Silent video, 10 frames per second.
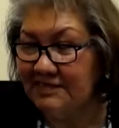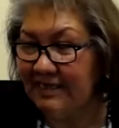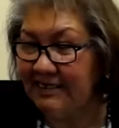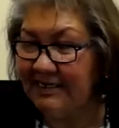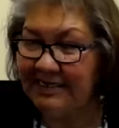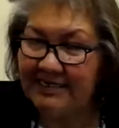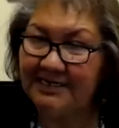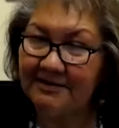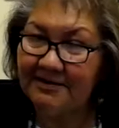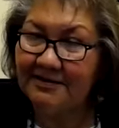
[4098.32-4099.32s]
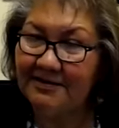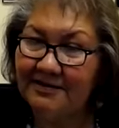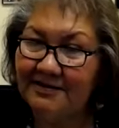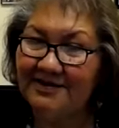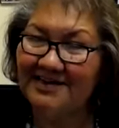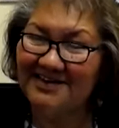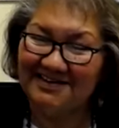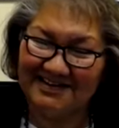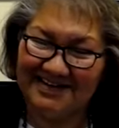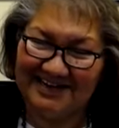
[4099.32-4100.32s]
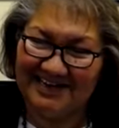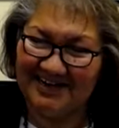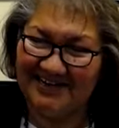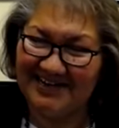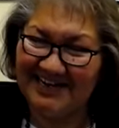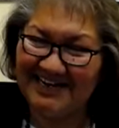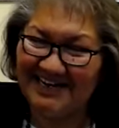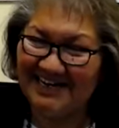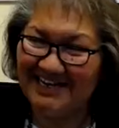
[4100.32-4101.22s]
that good? Yeah, thanks for okay.